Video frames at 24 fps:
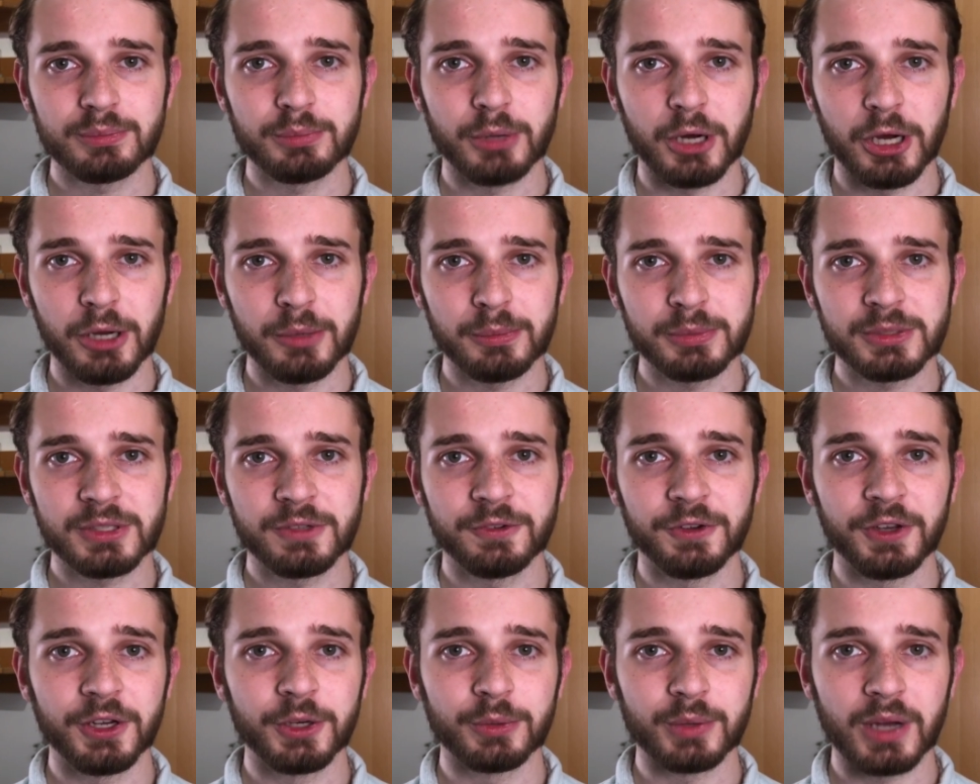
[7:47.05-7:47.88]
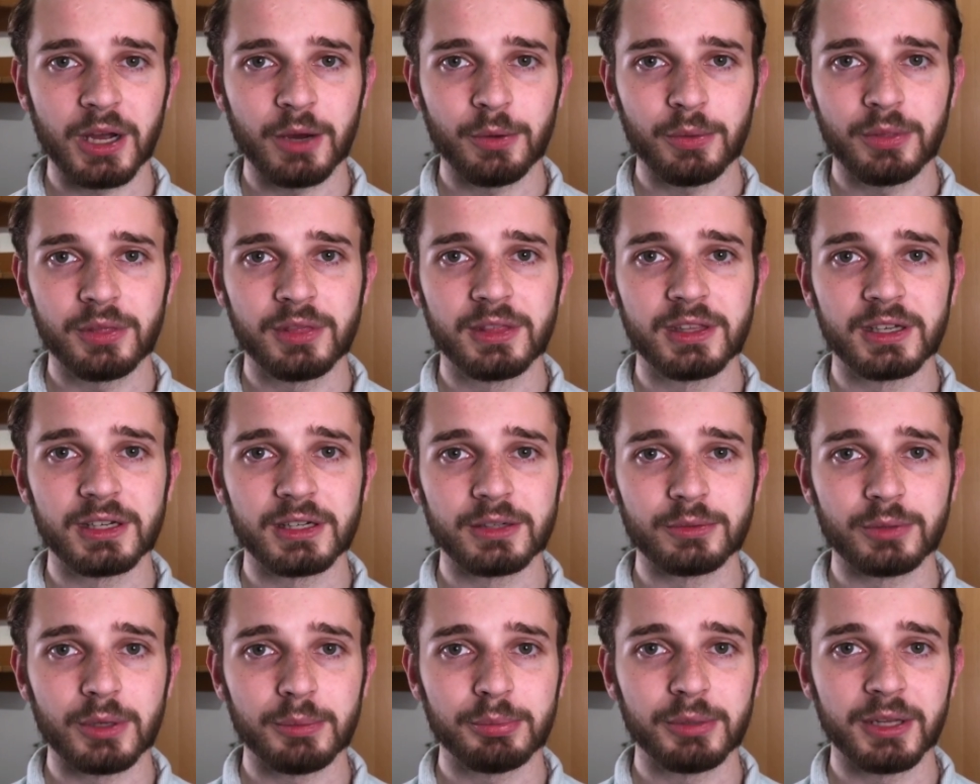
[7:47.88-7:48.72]
Bobs figure out
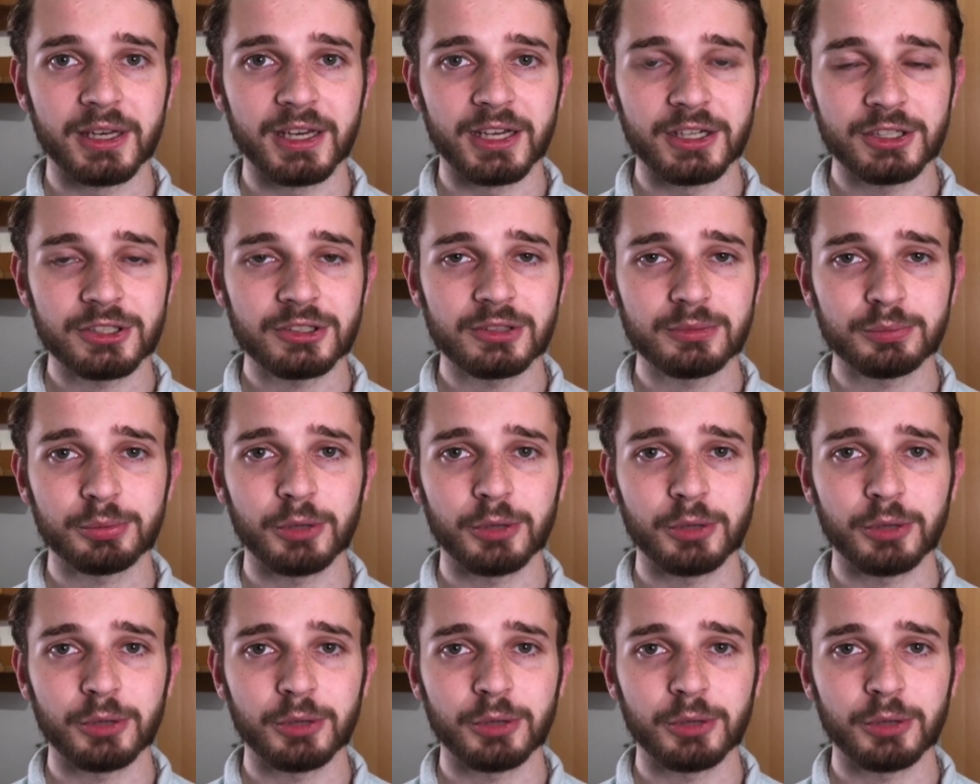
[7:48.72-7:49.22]
the replication